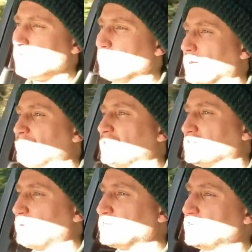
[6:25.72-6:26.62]
from it,
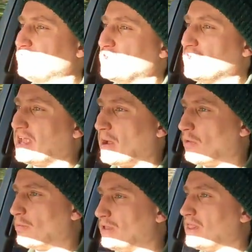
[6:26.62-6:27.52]
especially if you can get
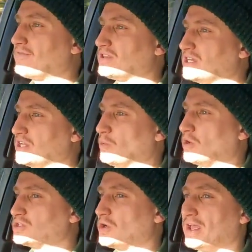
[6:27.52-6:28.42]
one with everything that you
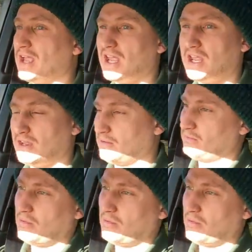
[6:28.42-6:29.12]
want on it. It